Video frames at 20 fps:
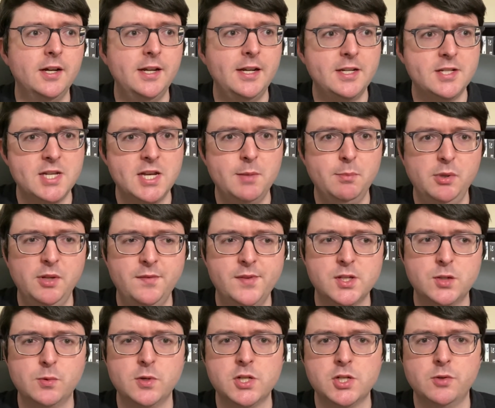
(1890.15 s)
example of
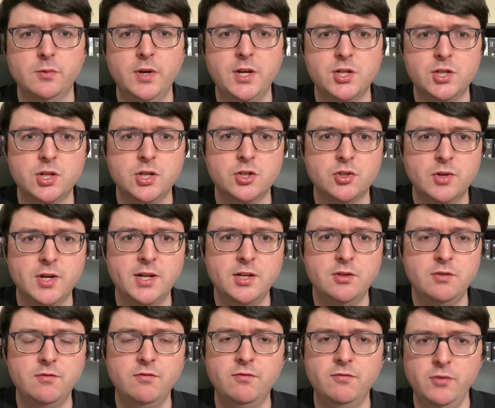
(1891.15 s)
this restoration trying
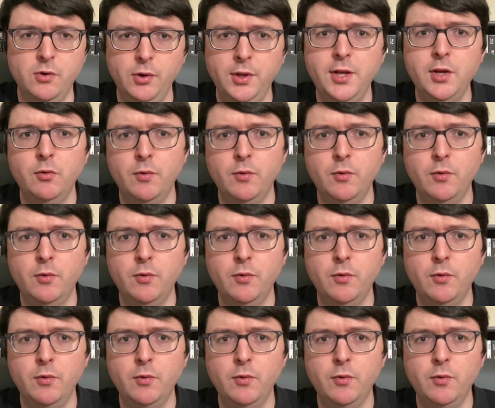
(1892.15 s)
to fully